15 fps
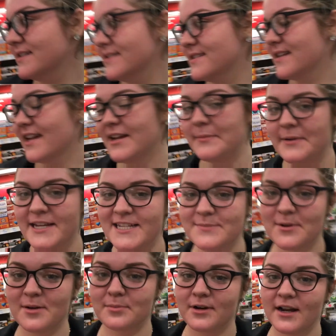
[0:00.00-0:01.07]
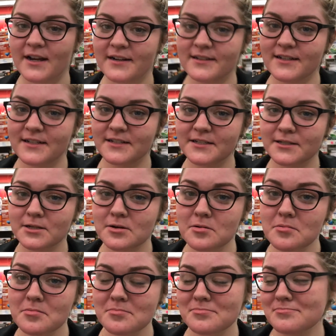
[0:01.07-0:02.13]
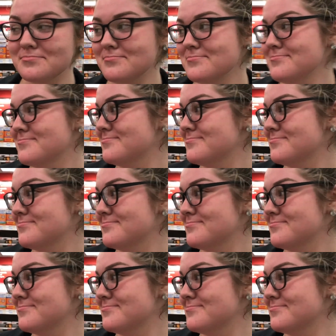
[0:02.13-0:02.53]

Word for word: his eye at baseball practice. He was talking